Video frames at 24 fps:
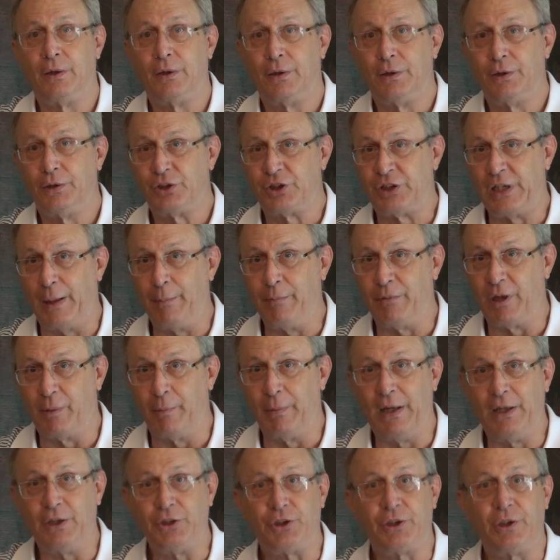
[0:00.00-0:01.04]
Same
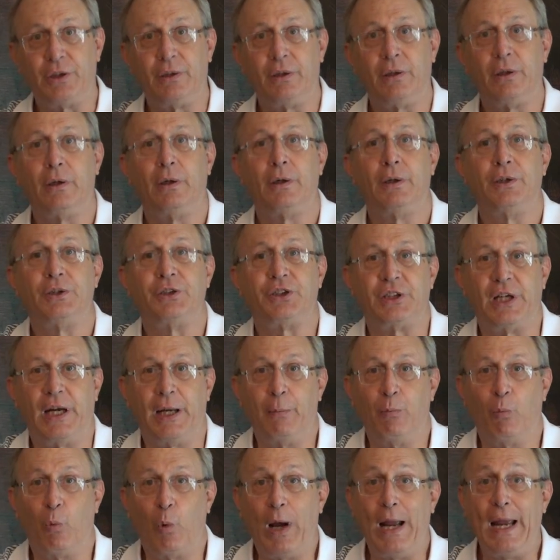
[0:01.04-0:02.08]
dimension,
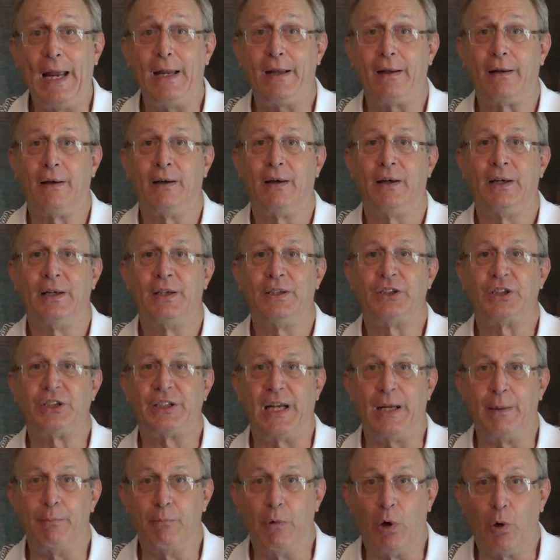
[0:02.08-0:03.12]
same weight,
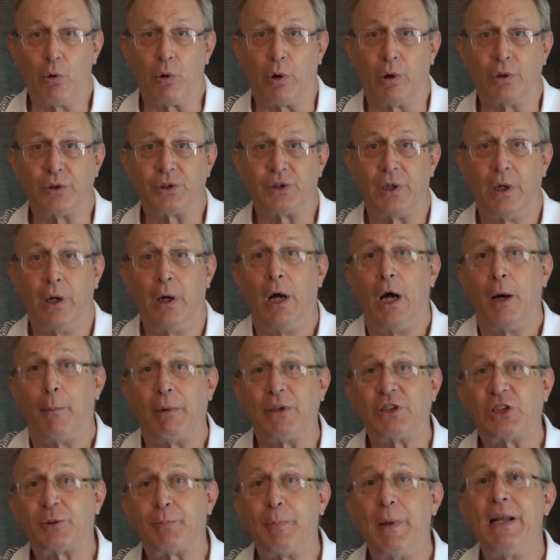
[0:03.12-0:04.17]
same motors,
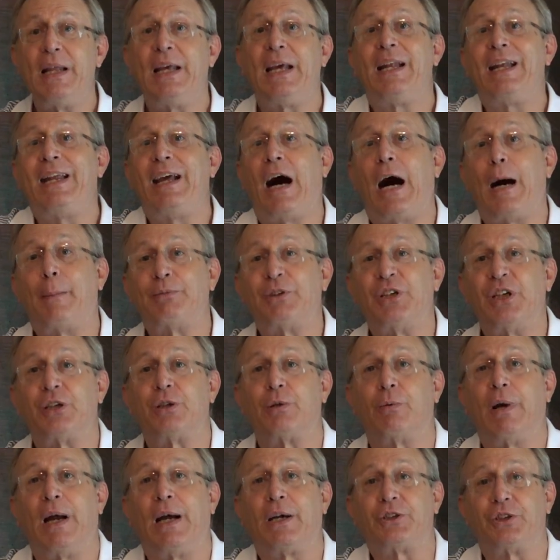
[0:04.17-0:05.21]
but spinning in the opposite
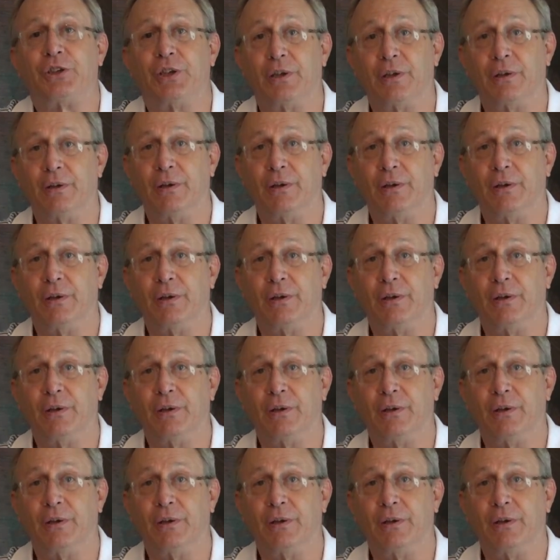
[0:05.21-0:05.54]
direction.